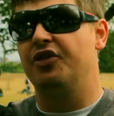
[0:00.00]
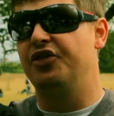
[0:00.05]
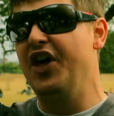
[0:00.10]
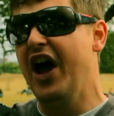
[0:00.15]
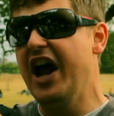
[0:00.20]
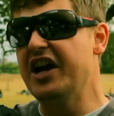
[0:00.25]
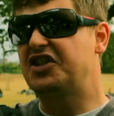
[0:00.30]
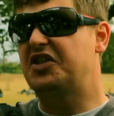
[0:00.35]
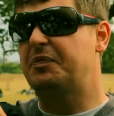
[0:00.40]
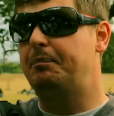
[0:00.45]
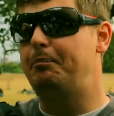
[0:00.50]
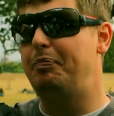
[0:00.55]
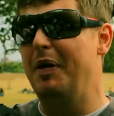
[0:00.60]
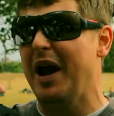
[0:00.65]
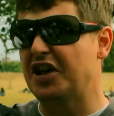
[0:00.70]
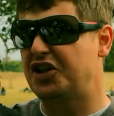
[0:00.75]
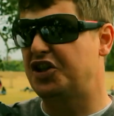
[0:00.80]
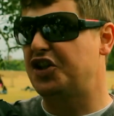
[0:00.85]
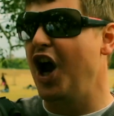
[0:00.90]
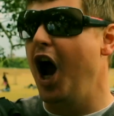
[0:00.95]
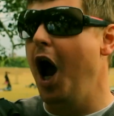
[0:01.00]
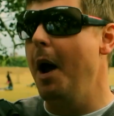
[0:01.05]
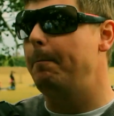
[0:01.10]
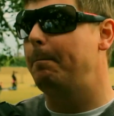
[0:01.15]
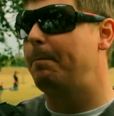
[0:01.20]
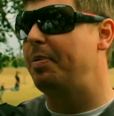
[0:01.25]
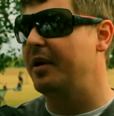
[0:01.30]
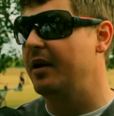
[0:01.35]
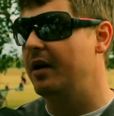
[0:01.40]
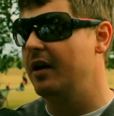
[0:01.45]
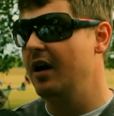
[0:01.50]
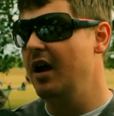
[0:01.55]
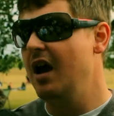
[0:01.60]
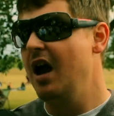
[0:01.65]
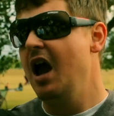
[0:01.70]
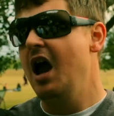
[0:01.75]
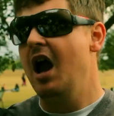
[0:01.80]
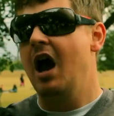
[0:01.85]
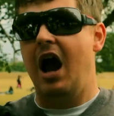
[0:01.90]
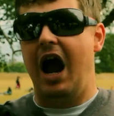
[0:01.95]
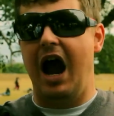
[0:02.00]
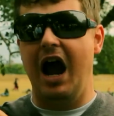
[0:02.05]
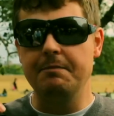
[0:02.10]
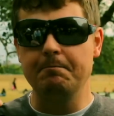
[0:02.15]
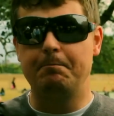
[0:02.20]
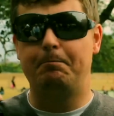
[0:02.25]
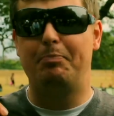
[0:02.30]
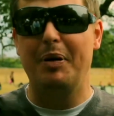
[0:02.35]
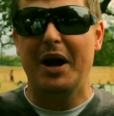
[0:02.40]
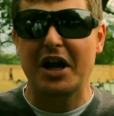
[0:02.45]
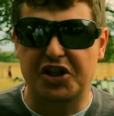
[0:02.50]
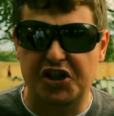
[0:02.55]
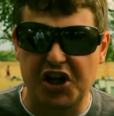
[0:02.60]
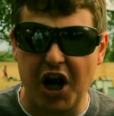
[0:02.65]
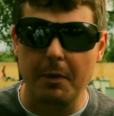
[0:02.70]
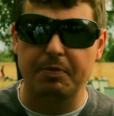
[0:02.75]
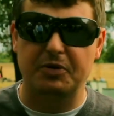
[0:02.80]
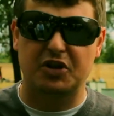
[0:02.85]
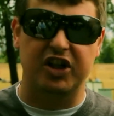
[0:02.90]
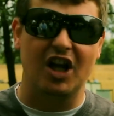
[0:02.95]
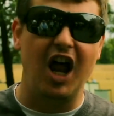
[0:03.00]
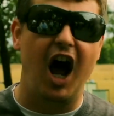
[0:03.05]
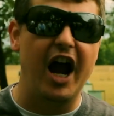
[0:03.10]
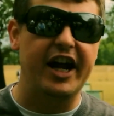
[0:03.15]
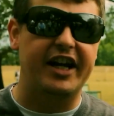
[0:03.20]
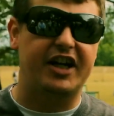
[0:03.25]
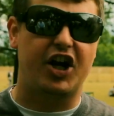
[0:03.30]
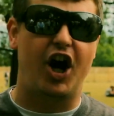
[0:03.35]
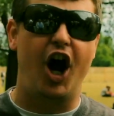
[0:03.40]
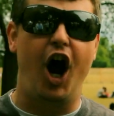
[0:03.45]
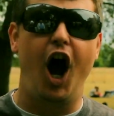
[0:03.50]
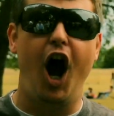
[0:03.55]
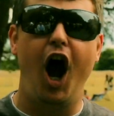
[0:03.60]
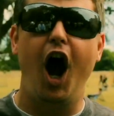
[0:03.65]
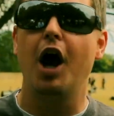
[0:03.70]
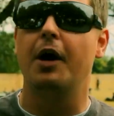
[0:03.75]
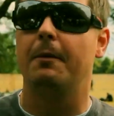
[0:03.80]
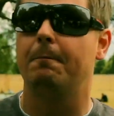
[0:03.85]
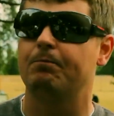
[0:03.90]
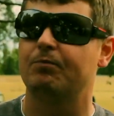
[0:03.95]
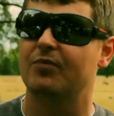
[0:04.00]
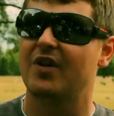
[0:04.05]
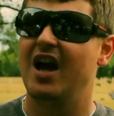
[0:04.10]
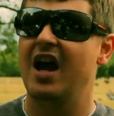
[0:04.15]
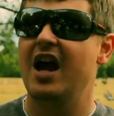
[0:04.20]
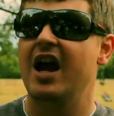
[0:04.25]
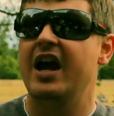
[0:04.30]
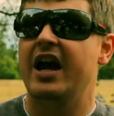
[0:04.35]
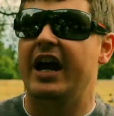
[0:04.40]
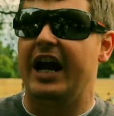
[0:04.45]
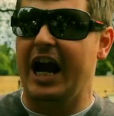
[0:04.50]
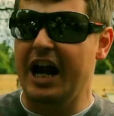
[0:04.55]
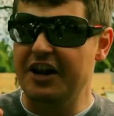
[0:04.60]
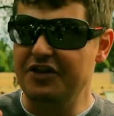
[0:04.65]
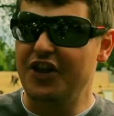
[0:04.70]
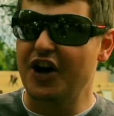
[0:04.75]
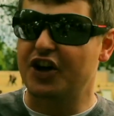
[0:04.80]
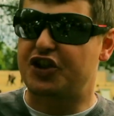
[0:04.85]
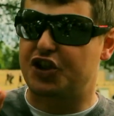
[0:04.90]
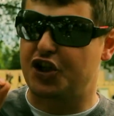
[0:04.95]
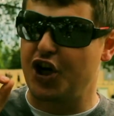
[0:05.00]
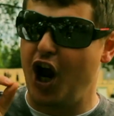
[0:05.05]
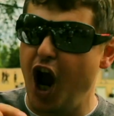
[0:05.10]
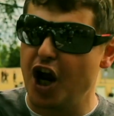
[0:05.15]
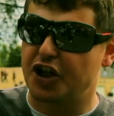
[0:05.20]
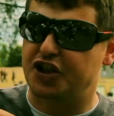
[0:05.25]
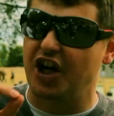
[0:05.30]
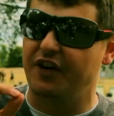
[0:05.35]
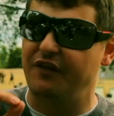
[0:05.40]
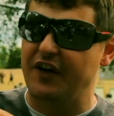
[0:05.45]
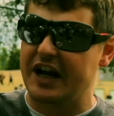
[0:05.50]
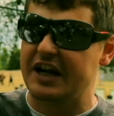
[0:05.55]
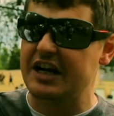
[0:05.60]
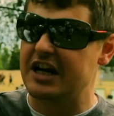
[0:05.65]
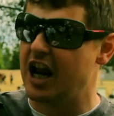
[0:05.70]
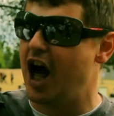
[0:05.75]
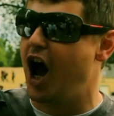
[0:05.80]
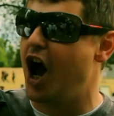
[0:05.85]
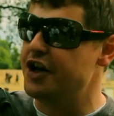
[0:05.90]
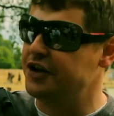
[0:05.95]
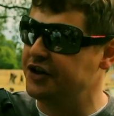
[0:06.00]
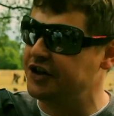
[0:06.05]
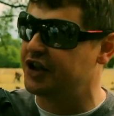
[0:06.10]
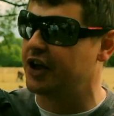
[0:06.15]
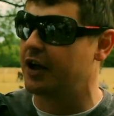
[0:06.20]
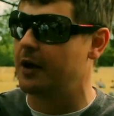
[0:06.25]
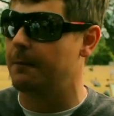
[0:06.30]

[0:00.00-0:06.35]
This bishop and bishops like her in the Church of England